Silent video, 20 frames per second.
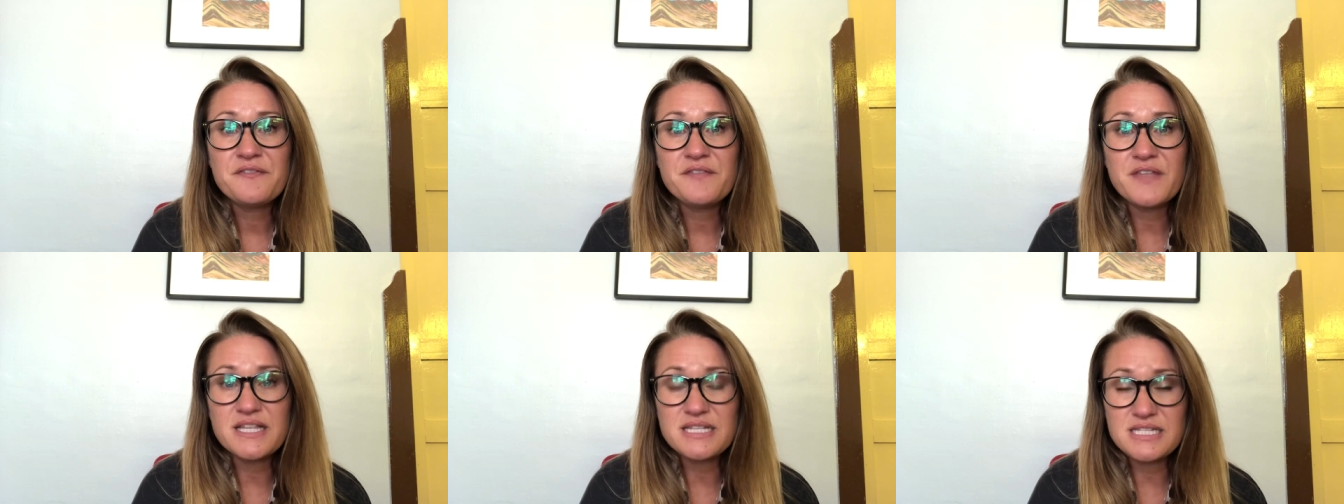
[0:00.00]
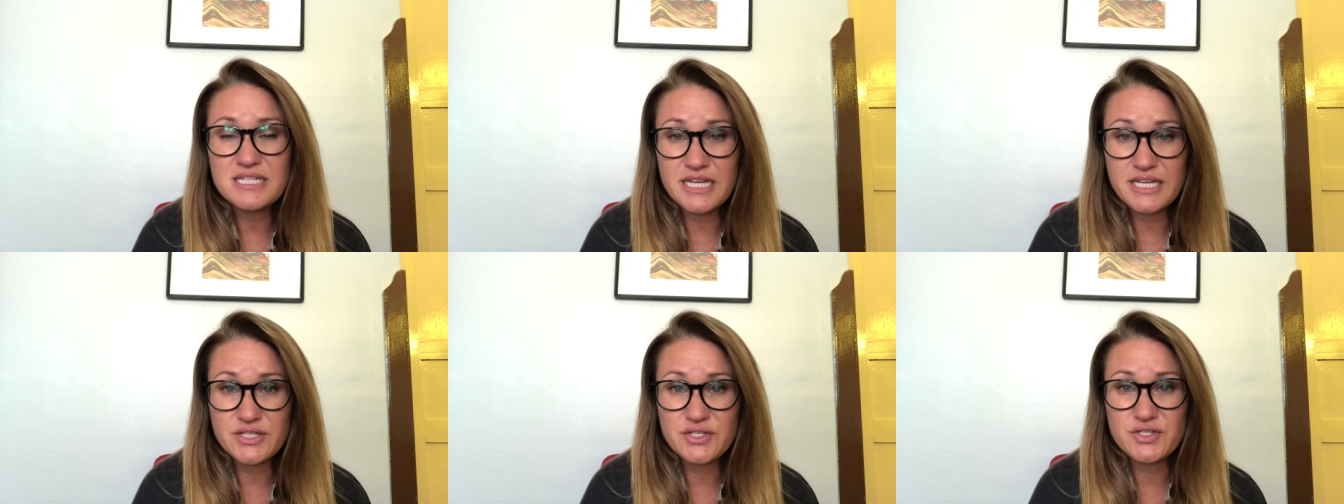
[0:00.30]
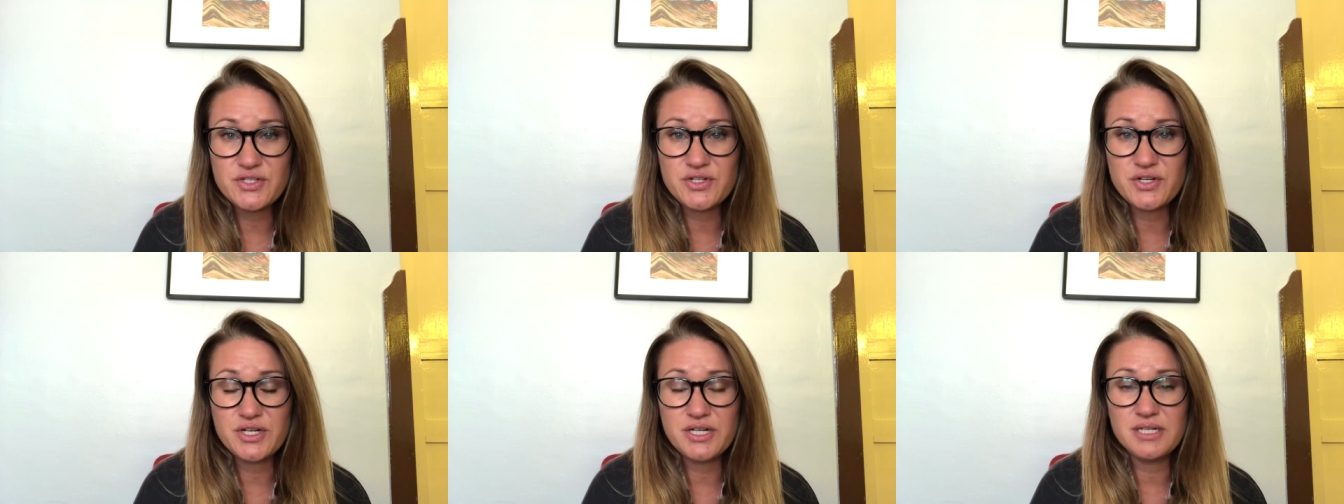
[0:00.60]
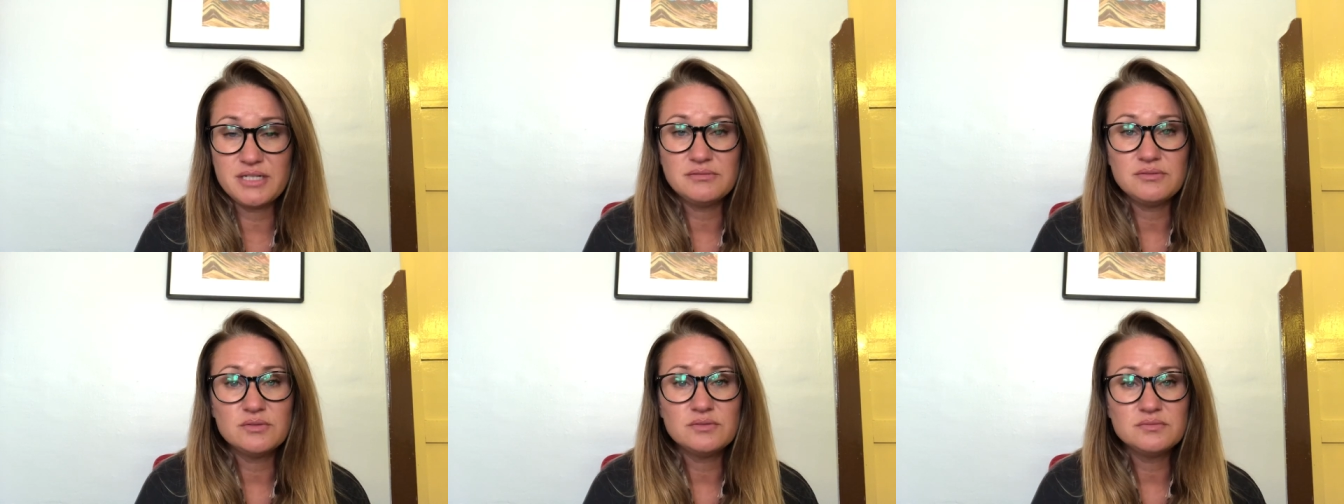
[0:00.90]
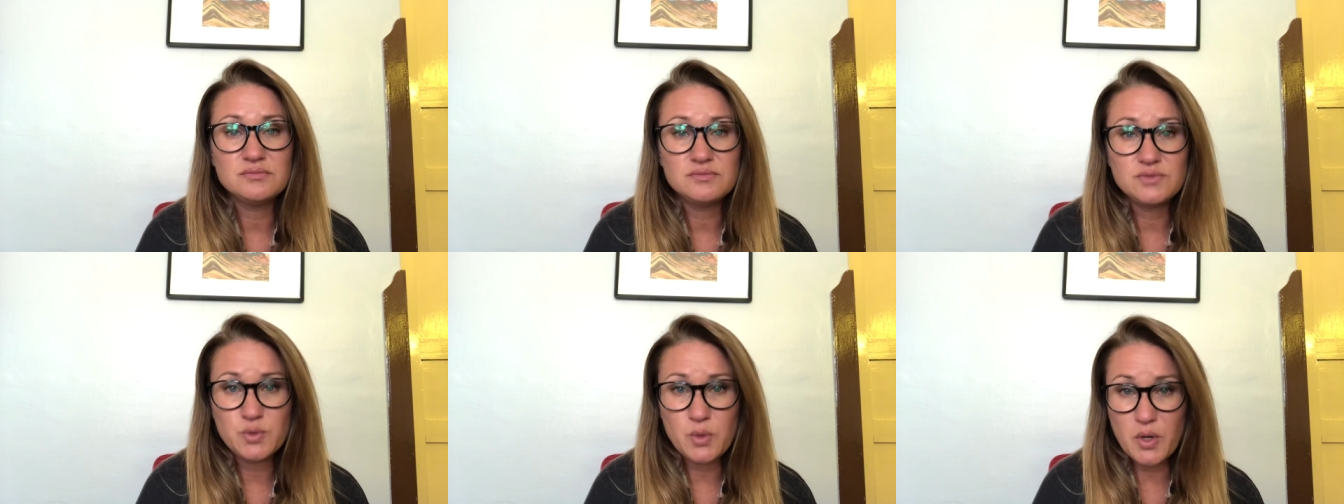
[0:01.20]
that's an extra
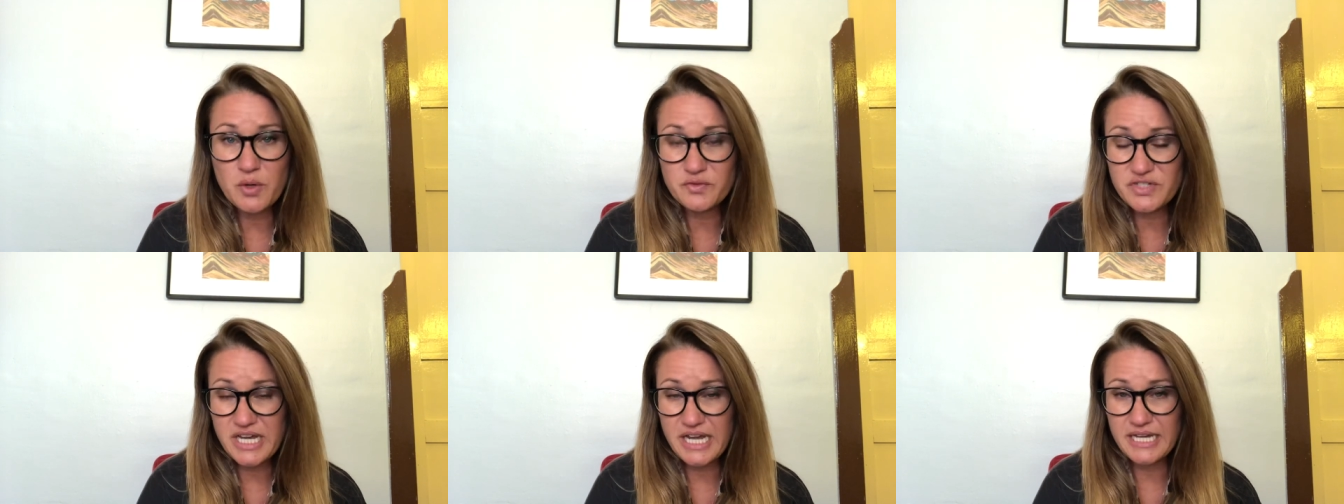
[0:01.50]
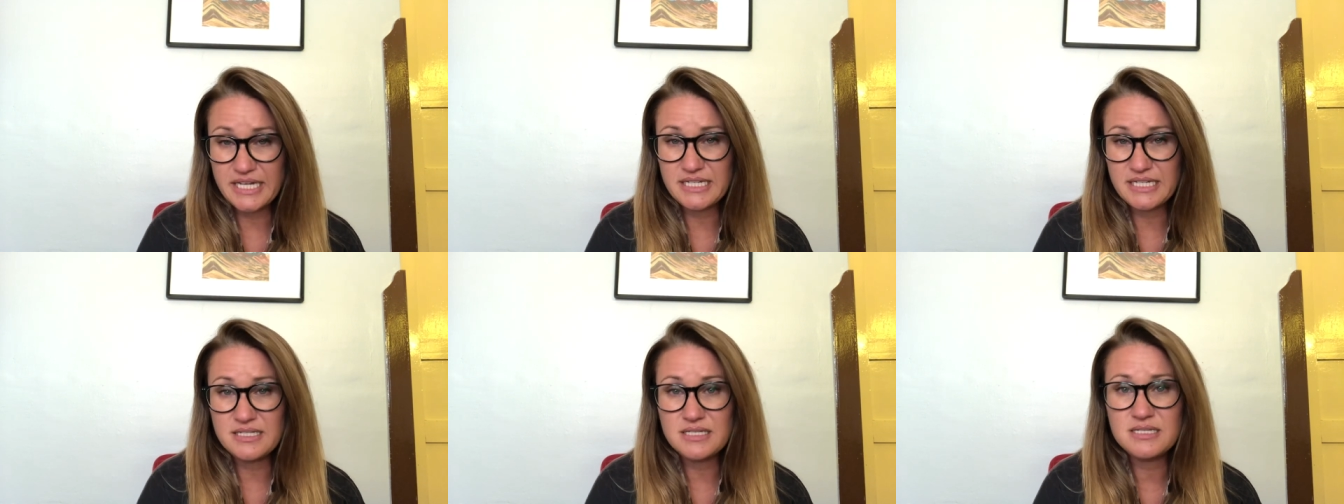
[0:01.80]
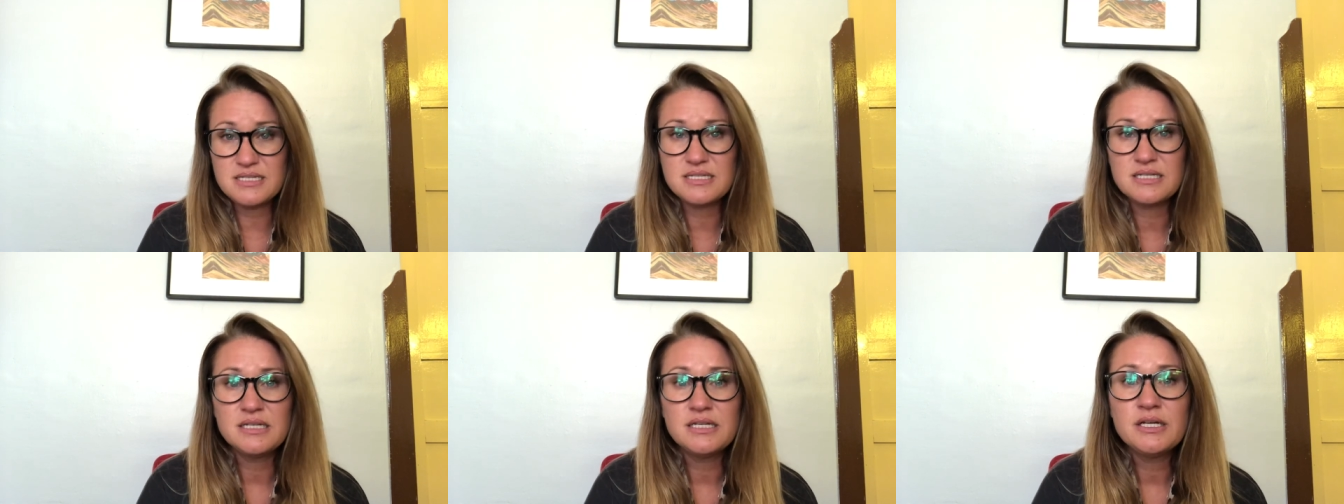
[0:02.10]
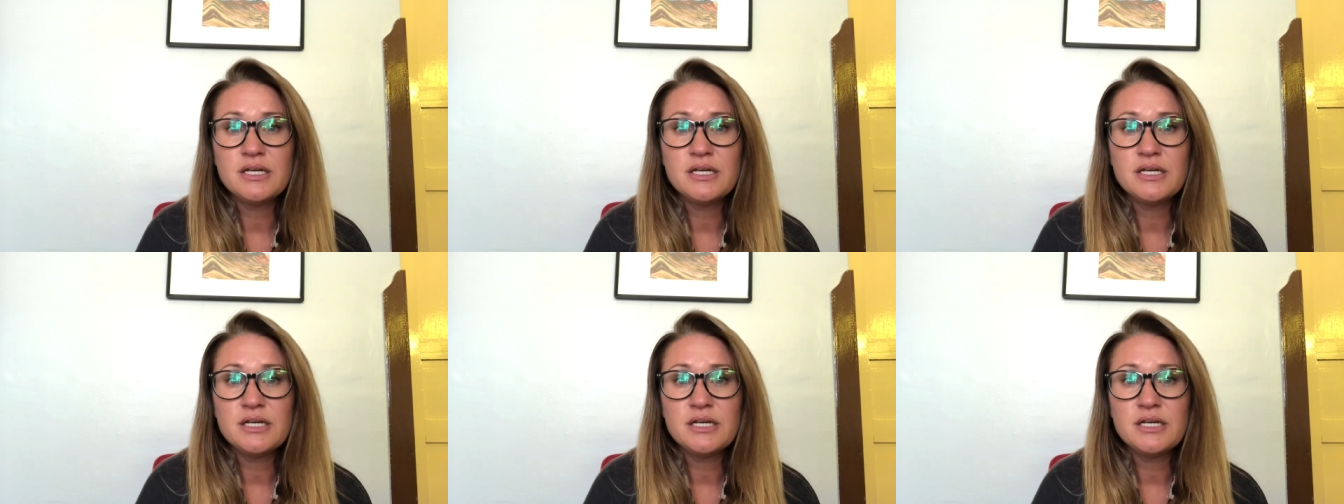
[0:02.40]
12 days